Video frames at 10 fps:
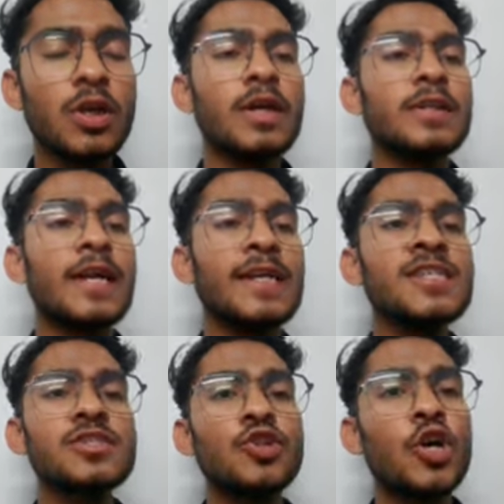that is
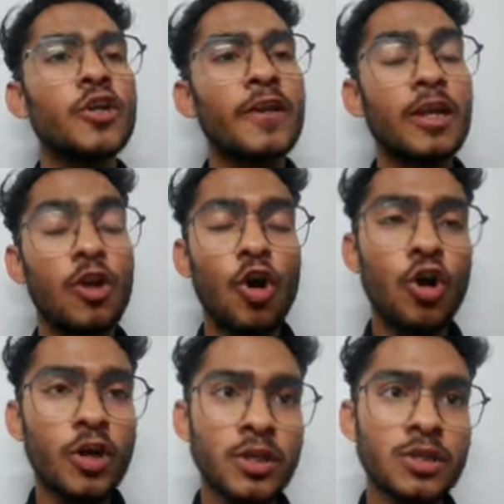not real,
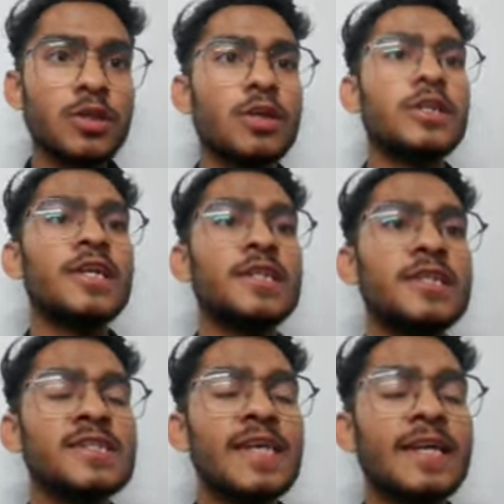or the digital
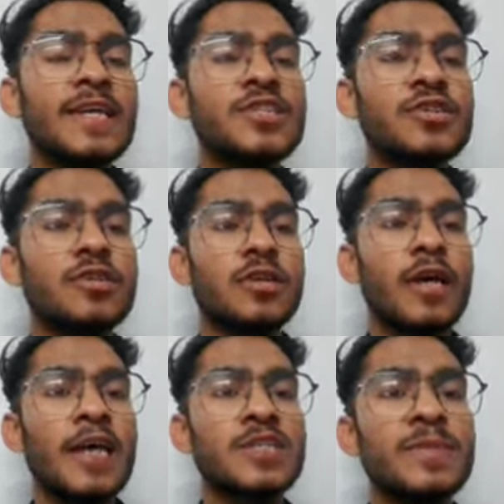signature
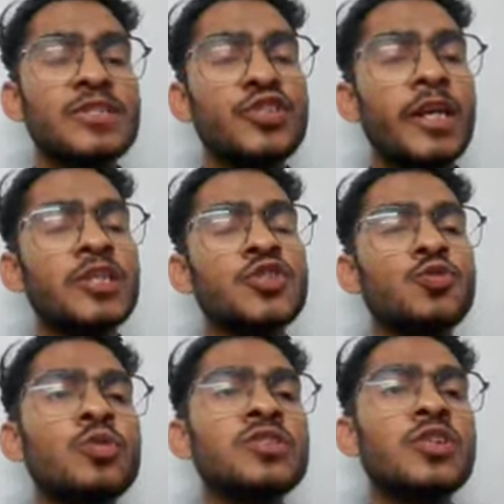has been changed to
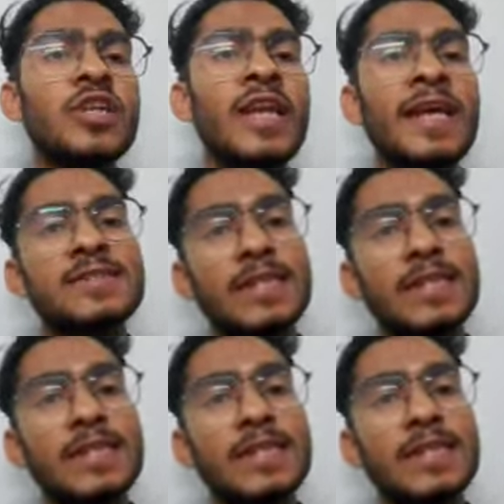a certain extent.